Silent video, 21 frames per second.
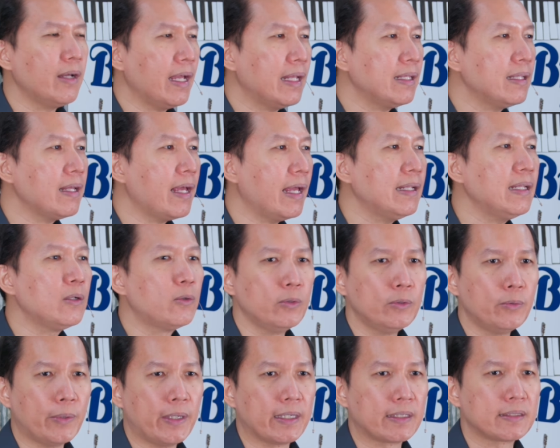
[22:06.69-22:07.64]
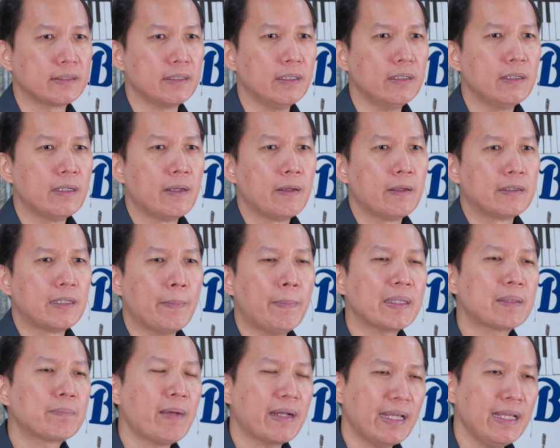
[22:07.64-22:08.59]
Any any good works, no?
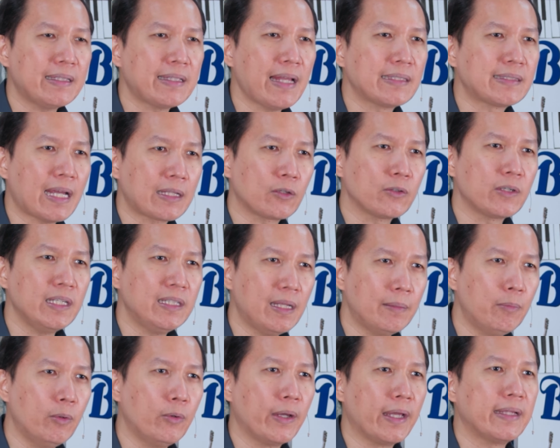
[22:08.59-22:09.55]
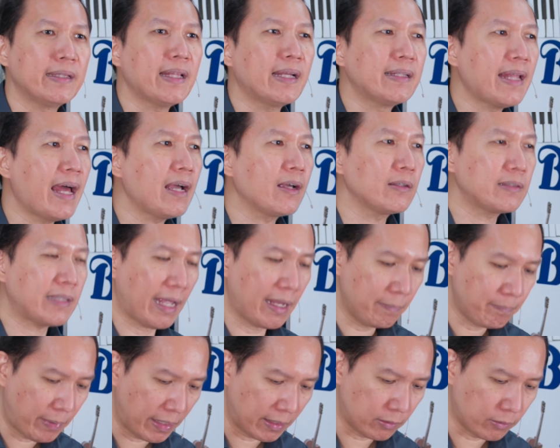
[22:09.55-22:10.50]
Dapat makita sa atong kinabuhi na
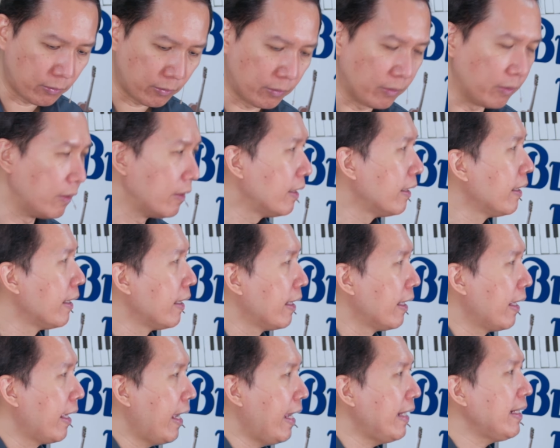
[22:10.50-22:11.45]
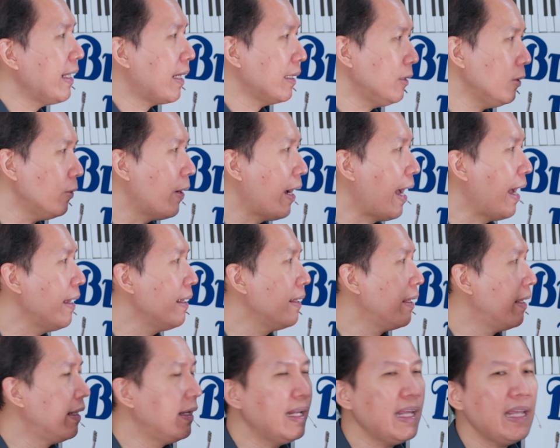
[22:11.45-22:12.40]
nagitay pagtuo. And ikaduha,
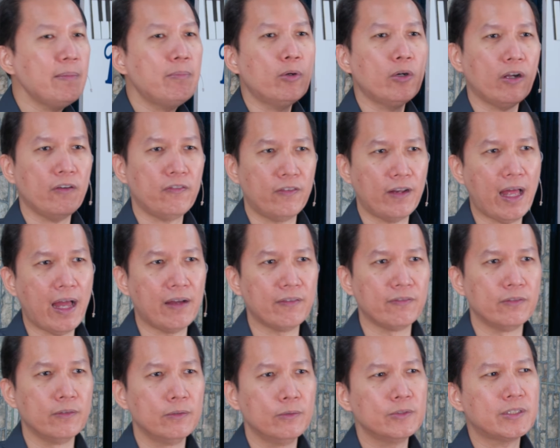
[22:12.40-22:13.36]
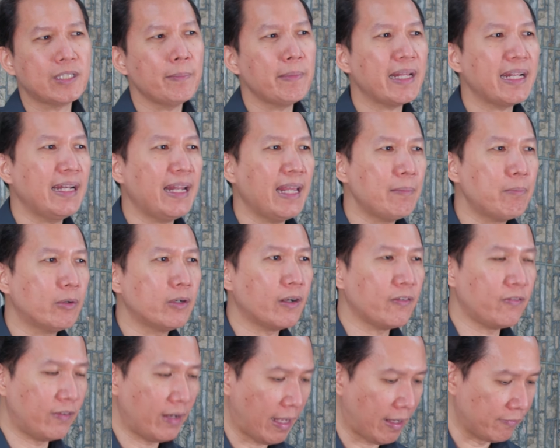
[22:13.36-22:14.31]
labor of love. Unsa man ang labor
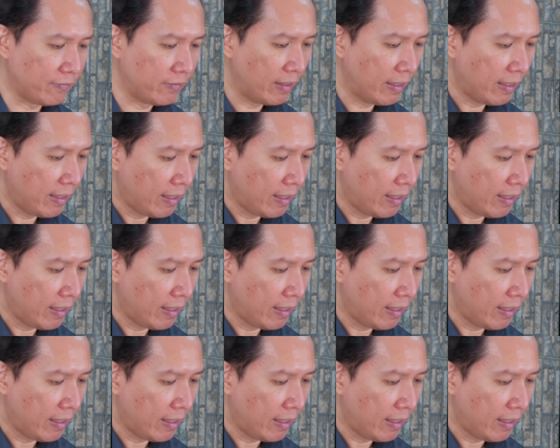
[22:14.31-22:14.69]
of love?